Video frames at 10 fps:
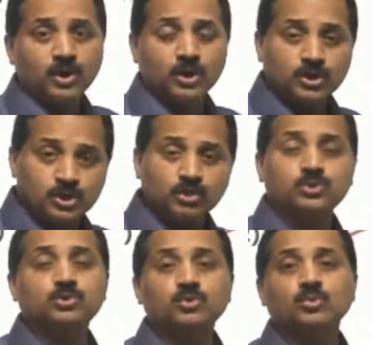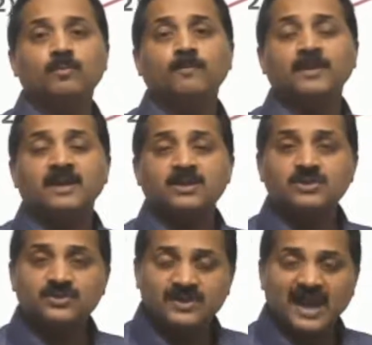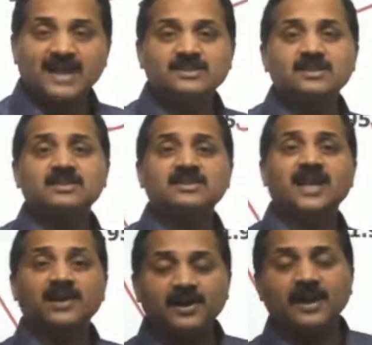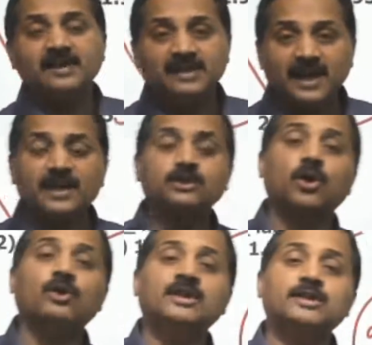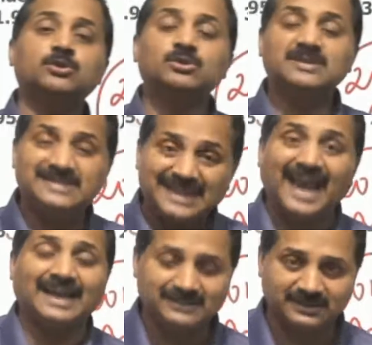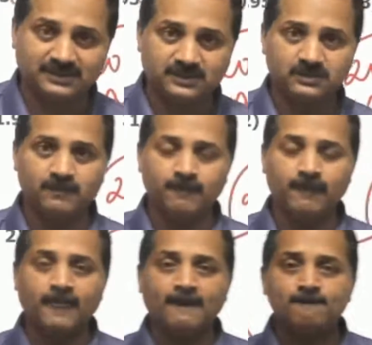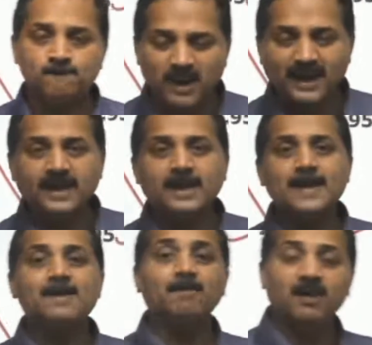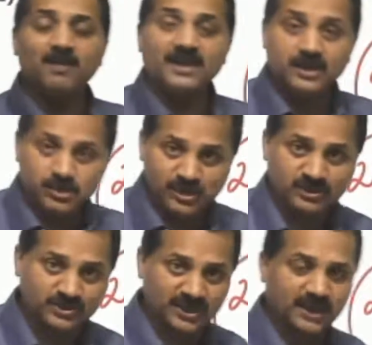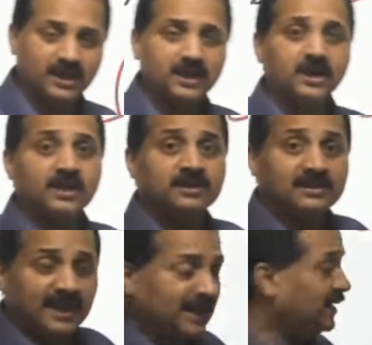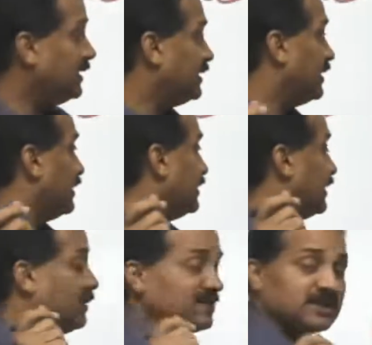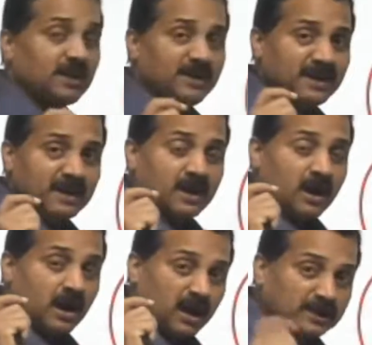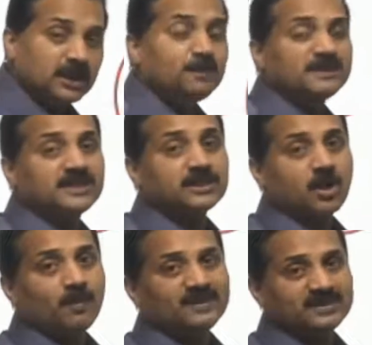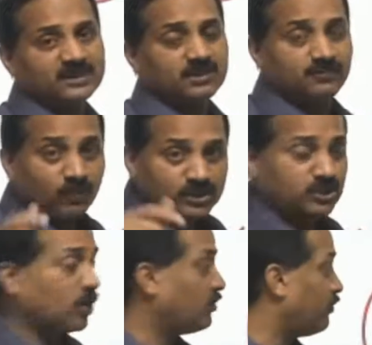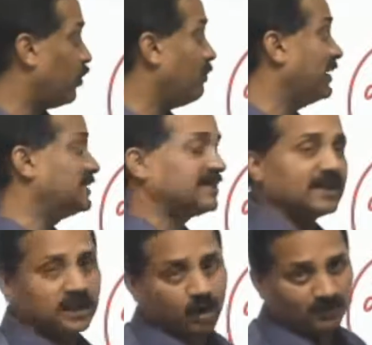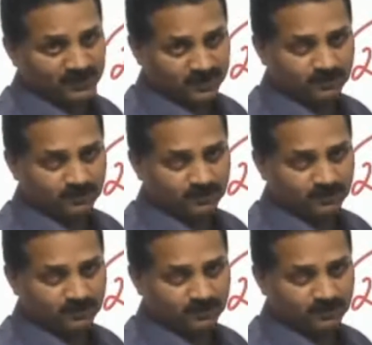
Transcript: due to states surrendering their authority to tax by implementing GST, then there must have been 100% compensation for the shortfall by the central government.